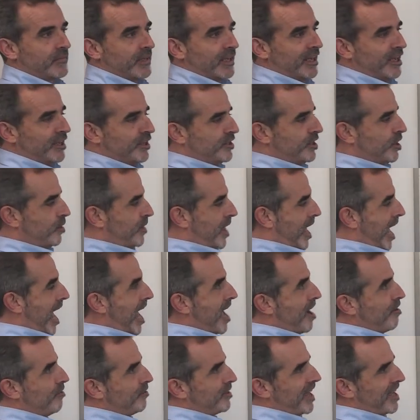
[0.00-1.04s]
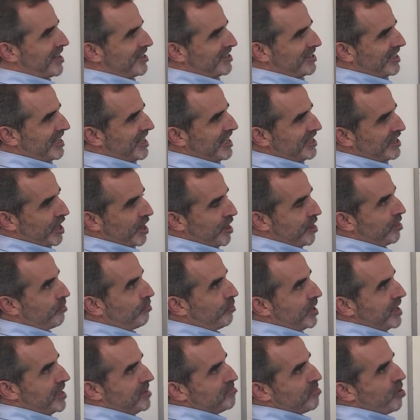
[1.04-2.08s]
And so how that's seen is a
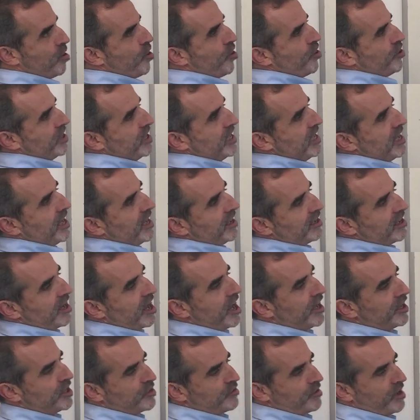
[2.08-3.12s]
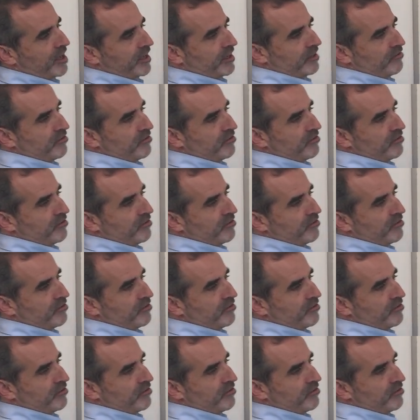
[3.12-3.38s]
three-party contract.